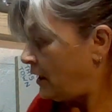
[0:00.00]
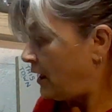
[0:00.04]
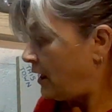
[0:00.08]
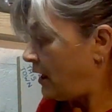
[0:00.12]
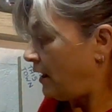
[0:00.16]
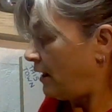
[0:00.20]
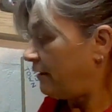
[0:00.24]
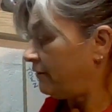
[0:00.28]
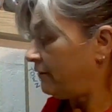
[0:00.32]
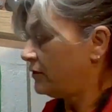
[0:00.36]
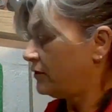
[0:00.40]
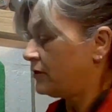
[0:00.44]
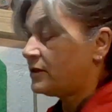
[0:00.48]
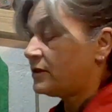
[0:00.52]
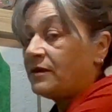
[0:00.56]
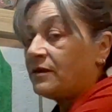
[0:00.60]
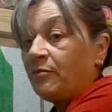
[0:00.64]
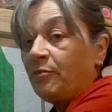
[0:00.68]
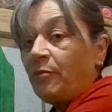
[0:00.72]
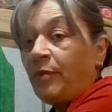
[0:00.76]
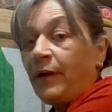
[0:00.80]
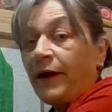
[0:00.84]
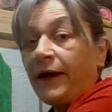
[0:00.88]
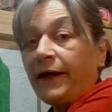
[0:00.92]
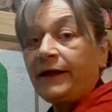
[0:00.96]
I've got some
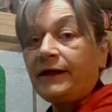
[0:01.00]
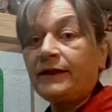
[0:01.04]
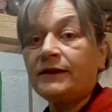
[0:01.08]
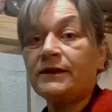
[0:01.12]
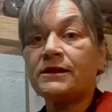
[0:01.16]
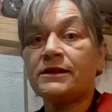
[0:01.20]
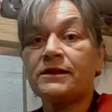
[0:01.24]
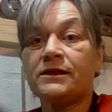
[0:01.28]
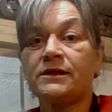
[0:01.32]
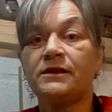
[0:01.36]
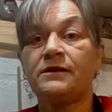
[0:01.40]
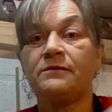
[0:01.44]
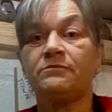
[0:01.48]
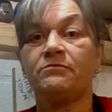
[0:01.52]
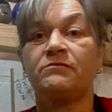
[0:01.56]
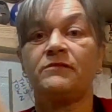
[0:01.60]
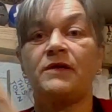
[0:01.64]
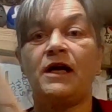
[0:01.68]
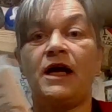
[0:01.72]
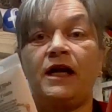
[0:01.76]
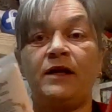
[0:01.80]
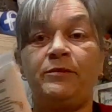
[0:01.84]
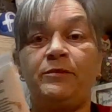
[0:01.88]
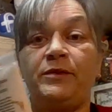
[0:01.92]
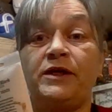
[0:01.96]
paints.
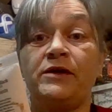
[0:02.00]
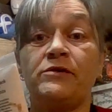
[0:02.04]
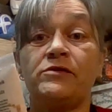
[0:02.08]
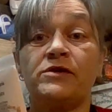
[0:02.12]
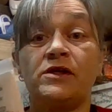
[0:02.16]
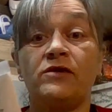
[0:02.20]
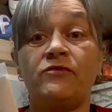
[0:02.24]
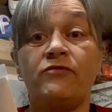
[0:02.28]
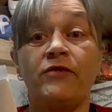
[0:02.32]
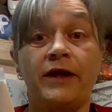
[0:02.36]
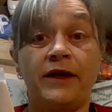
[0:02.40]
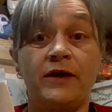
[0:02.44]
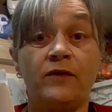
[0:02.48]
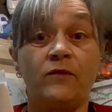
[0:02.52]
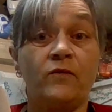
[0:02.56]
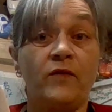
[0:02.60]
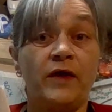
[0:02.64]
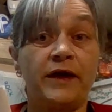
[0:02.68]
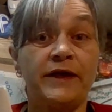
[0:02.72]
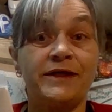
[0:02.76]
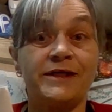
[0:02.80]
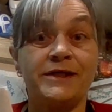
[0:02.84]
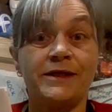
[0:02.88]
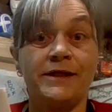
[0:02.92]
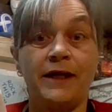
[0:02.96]
I'll be using red and
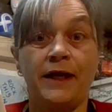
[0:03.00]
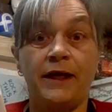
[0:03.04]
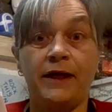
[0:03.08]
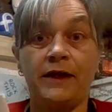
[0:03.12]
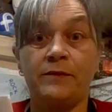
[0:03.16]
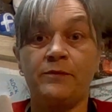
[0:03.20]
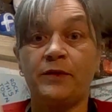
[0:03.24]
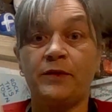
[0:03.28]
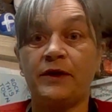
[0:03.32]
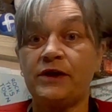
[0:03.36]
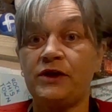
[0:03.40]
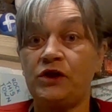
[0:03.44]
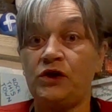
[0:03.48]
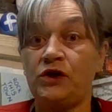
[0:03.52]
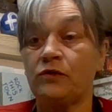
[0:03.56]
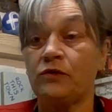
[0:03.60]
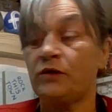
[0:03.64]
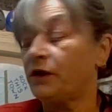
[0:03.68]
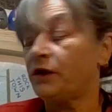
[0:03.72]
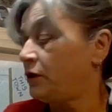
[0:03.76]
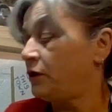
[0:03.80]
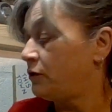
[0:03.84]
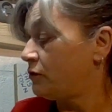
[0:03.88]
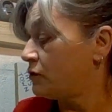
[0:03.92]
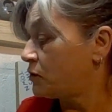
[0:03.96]
white today, but you
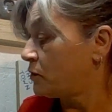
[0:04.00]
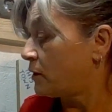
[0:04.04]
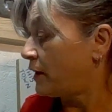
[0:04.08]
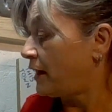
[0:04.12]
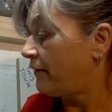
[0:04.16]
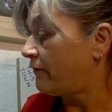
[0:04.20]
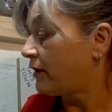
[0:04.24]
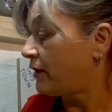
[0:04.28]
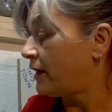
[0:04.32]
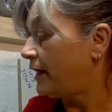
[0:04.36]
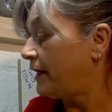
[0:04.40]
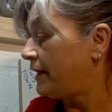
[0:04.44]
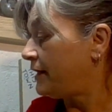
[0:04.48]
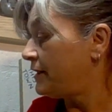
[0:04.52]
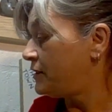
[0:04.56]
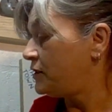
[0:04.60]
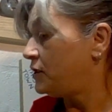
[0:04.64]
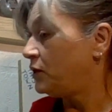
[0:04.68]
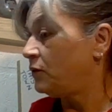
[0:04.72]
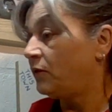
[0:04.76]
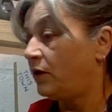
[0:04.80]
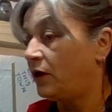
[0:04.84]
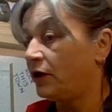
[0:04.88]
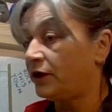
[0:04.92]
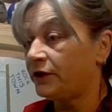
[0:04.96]
can use whatever colours
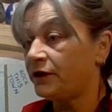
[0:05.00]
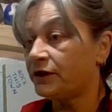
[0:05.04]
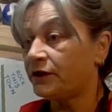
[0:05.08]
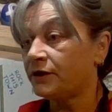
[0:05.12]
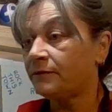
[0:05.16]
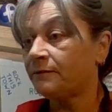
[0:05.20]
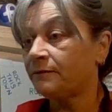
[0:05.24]
you want.